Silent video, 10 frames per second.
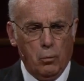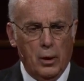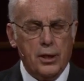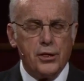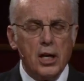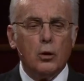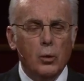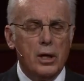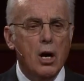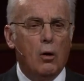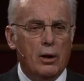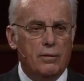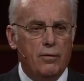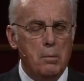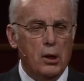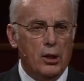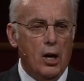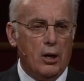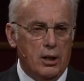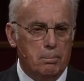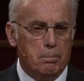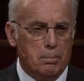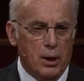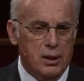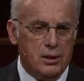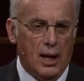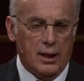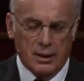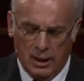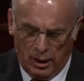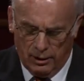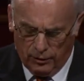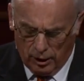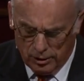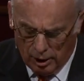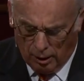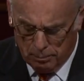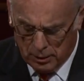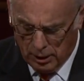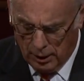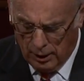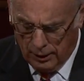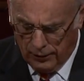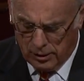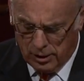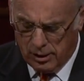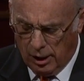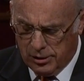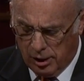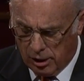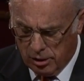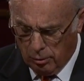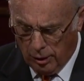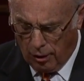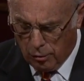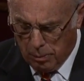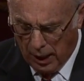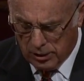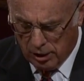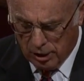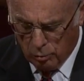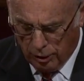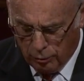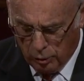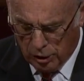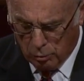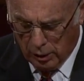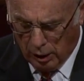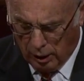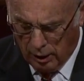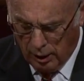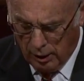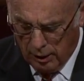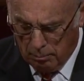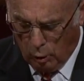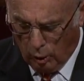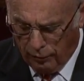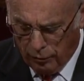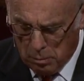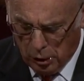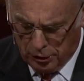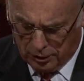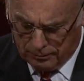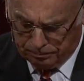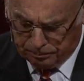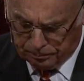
We think we know it. Familiarity breeds that kind of contempt that sends us to another passage with which we are more familiar.